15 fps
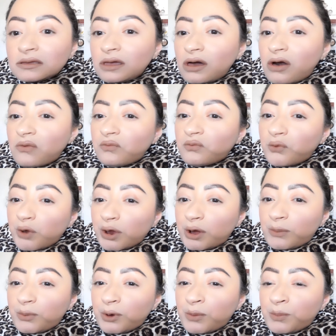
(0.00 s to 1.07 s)

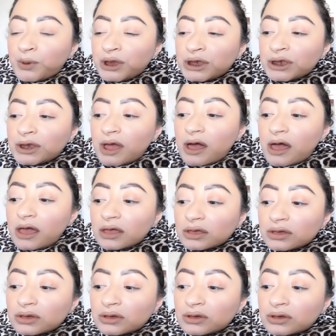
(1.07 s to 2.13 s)
affordable but not
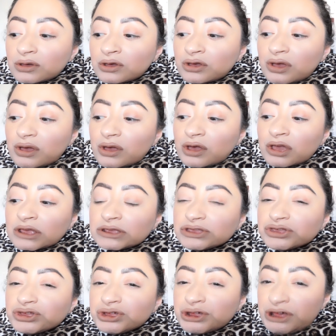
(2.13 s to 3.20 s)

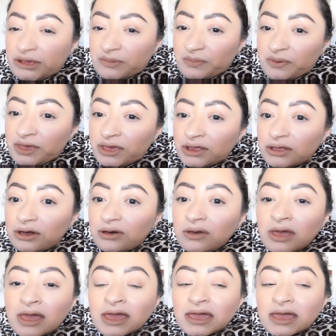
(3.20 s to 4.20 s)
cheap, you know?